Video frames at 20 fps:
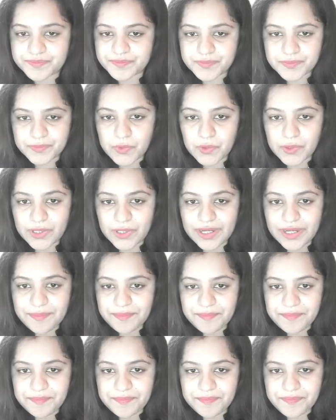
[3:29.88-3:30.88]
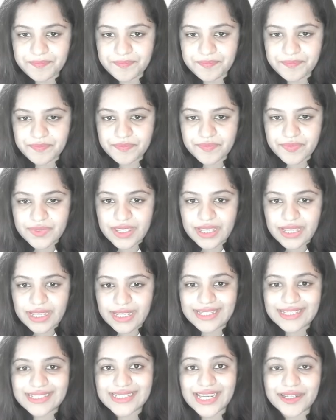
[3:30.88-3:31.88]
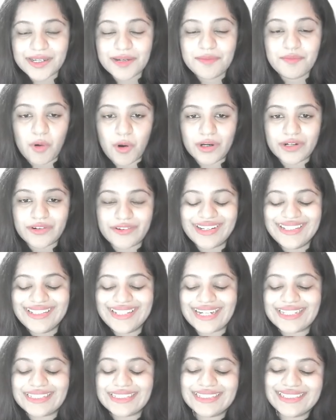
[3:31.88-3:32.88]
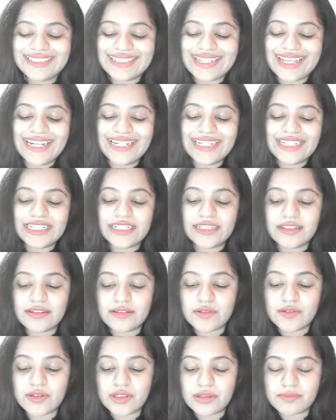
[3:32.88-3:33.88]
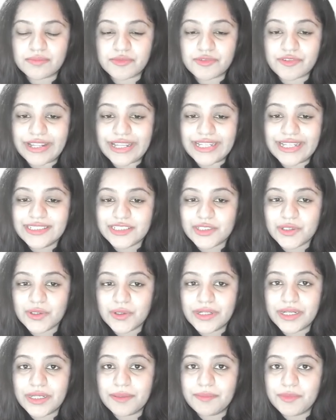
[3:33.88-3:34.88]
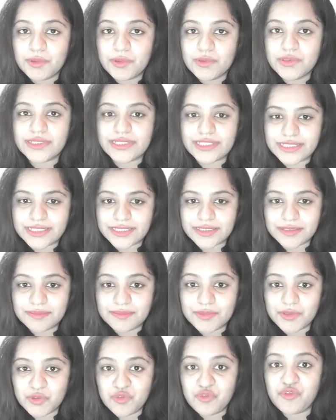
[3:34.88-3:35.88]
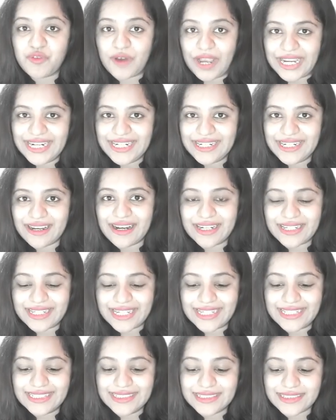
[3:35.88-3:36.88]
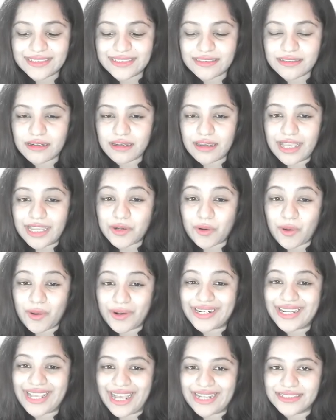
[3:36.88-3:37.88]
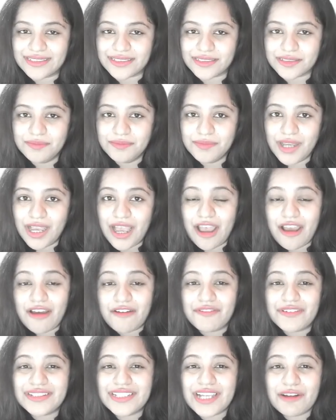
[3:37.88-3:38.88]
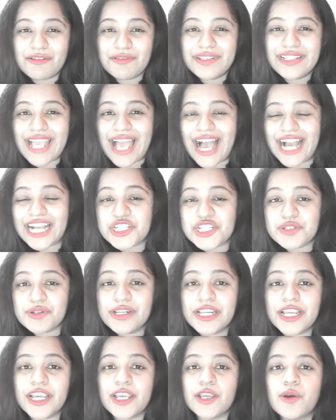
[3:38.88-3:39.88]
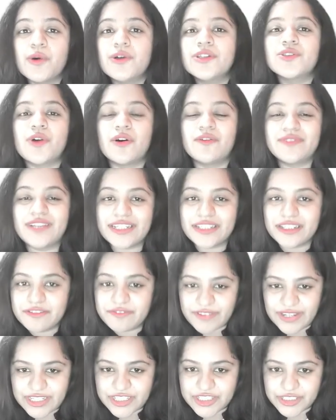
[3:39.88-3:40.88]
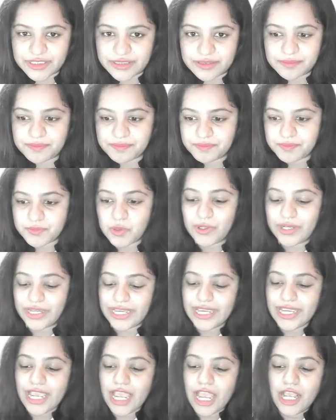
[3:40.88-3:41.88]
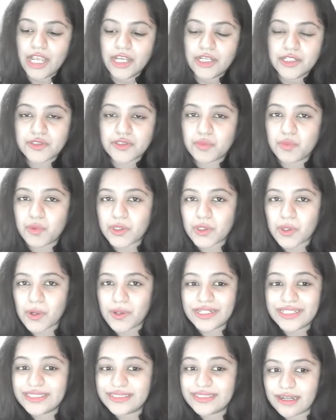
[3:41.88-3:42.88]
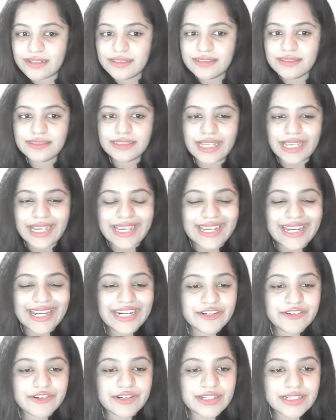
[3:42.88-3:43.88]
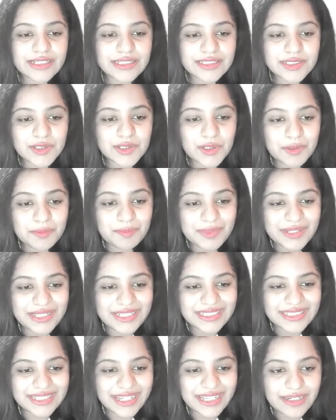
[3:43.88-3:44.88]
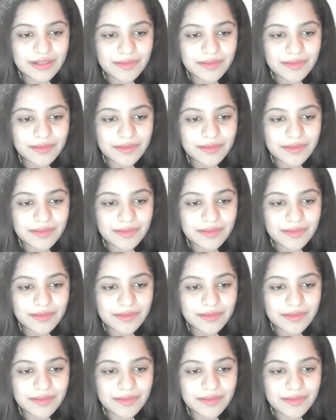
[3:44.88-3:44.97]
Okay? It's like a mock drill, that is, it trains your immune system to fight against an organism without the actual chaos of that infection. Okay? So, what all it does, it triggers your B cell,